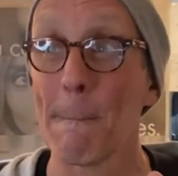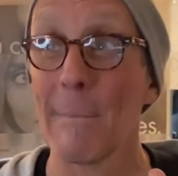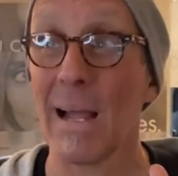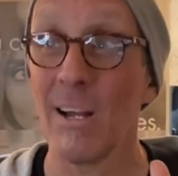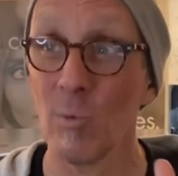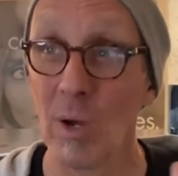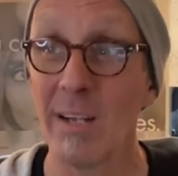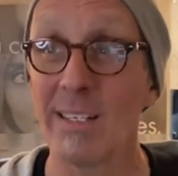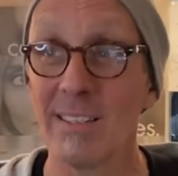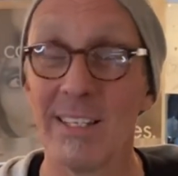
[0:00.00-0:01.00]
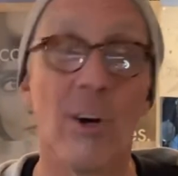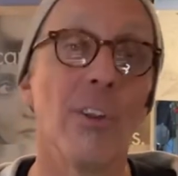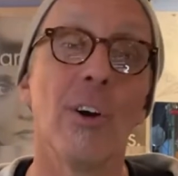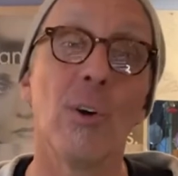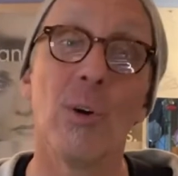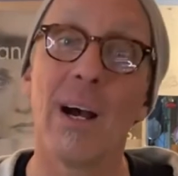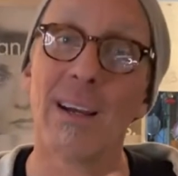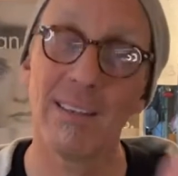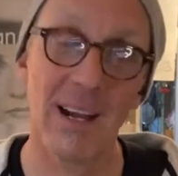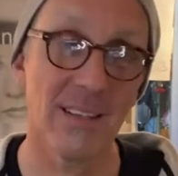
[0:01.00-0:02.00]
ironically, although
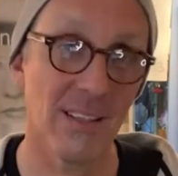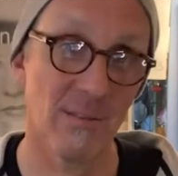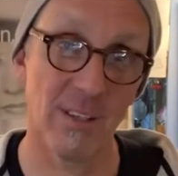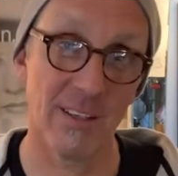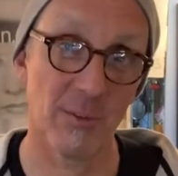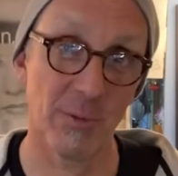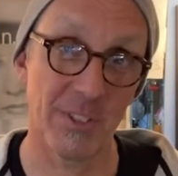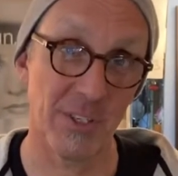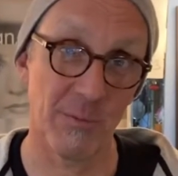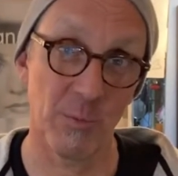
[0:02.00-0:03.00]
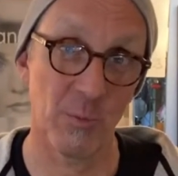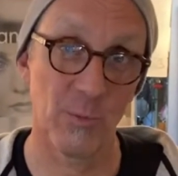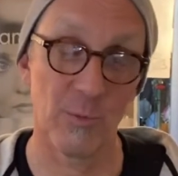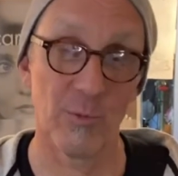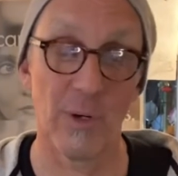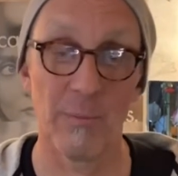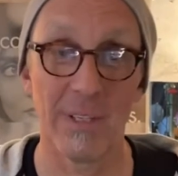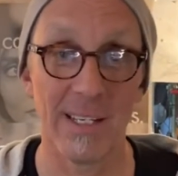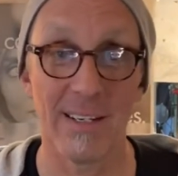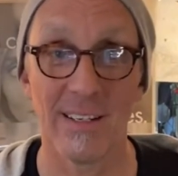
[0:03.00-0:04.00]
I love Lionel Richie from
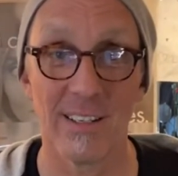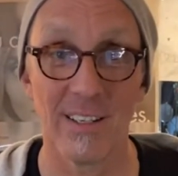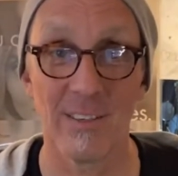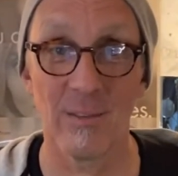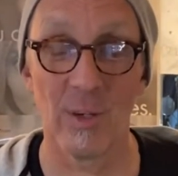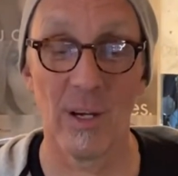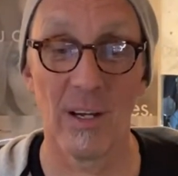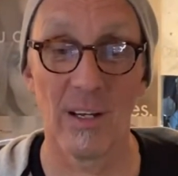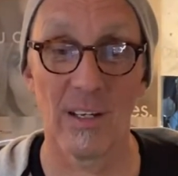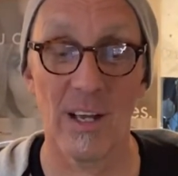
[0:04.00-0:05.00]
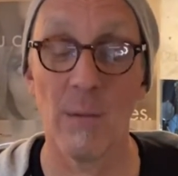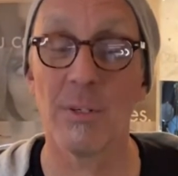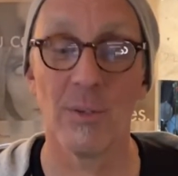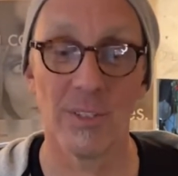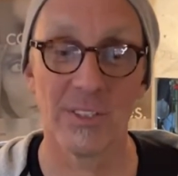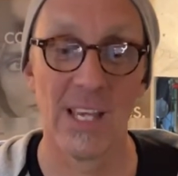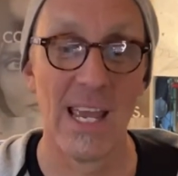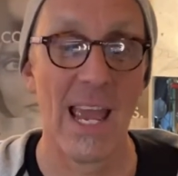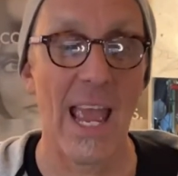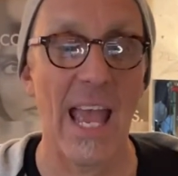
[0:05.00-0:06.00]
the Commodores,
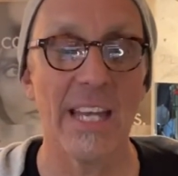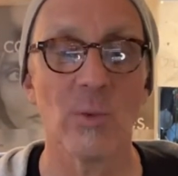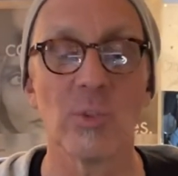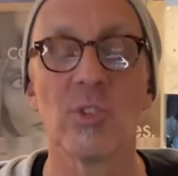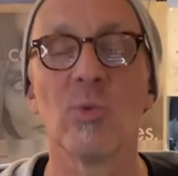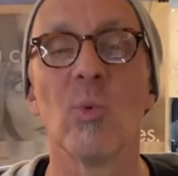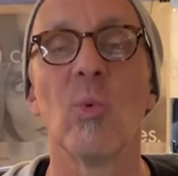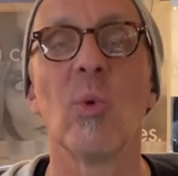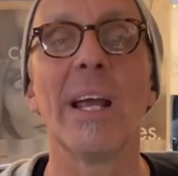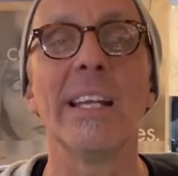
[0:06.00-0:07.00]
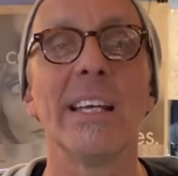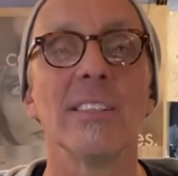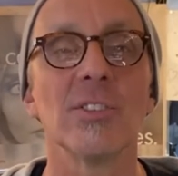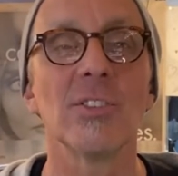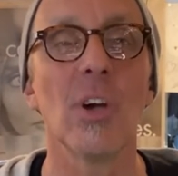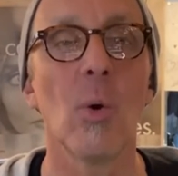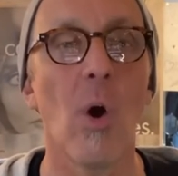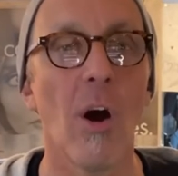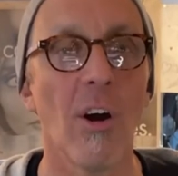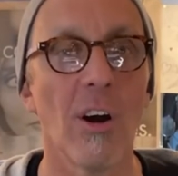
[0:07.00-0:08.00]
and it was raining so
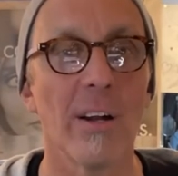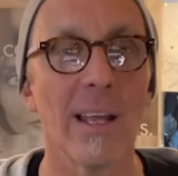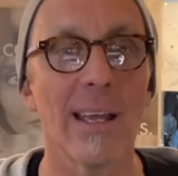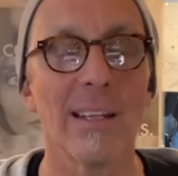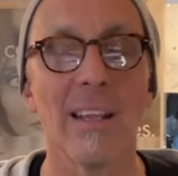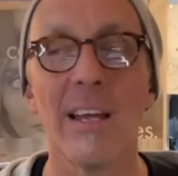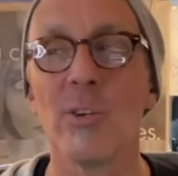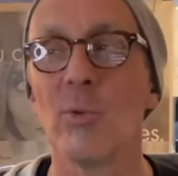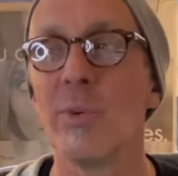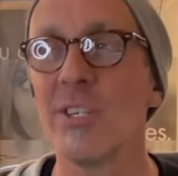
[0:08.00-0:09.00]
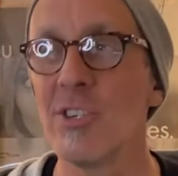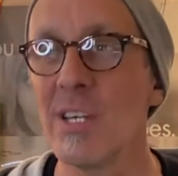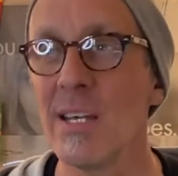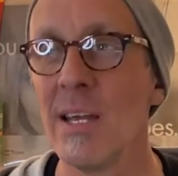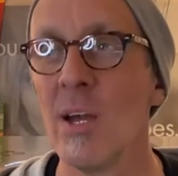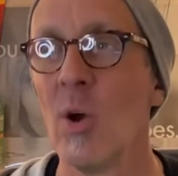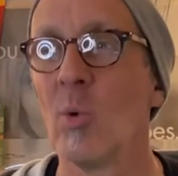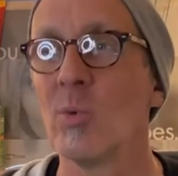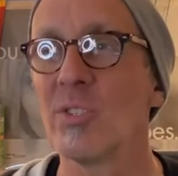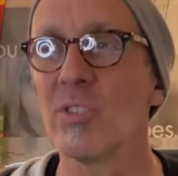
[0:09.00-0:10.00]
hard, and Lionel Richie
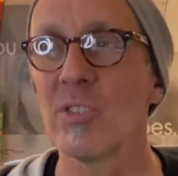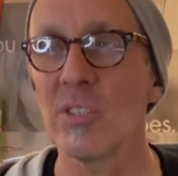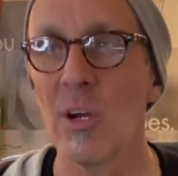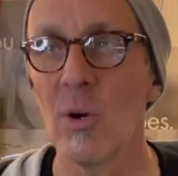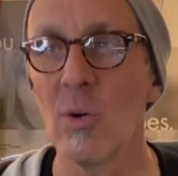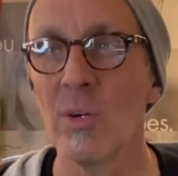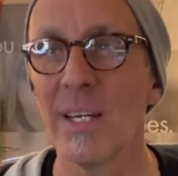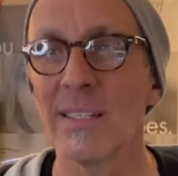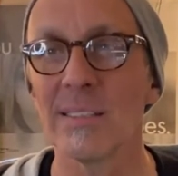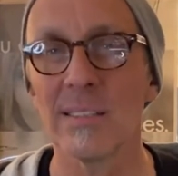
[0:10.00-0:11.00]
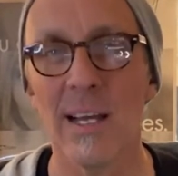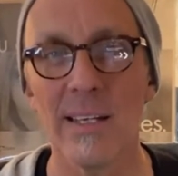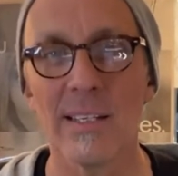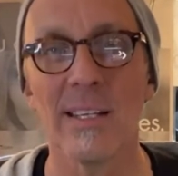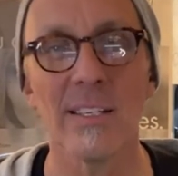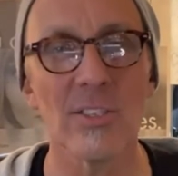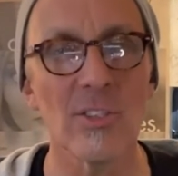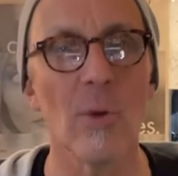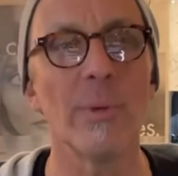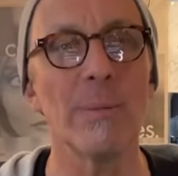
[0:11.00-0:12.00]
was so excited that
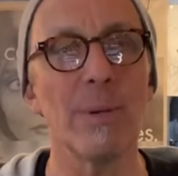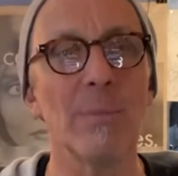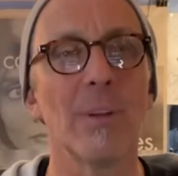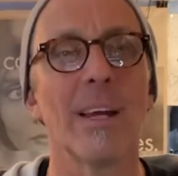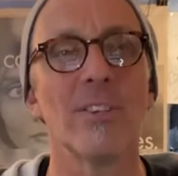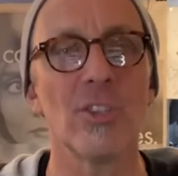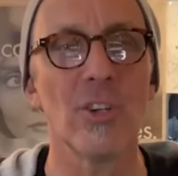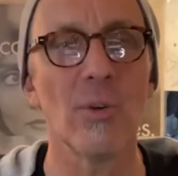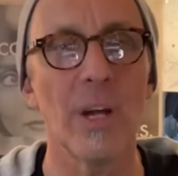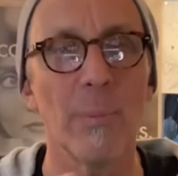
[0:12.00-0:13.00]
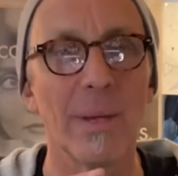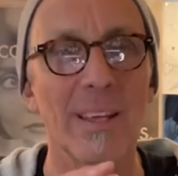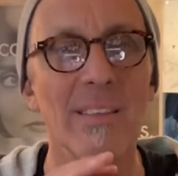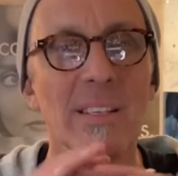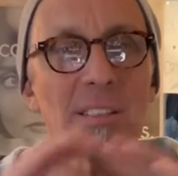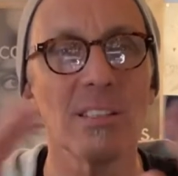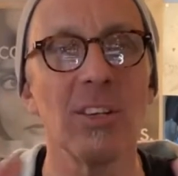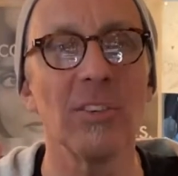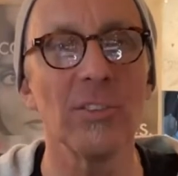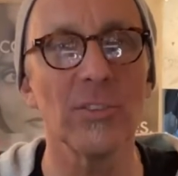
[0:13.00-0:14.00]
so many people had shown up in this
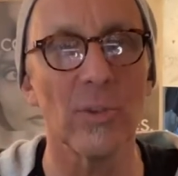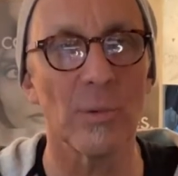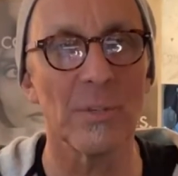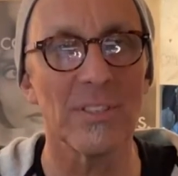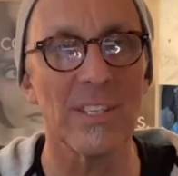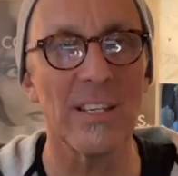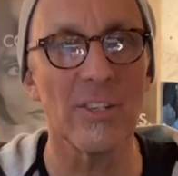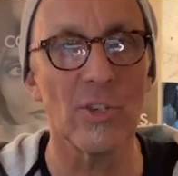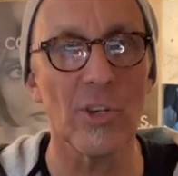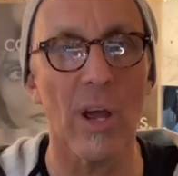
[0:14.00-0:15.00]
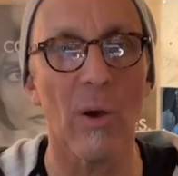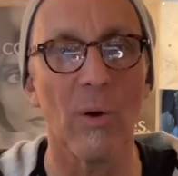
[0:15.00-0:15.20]
thunderstorm to see the show,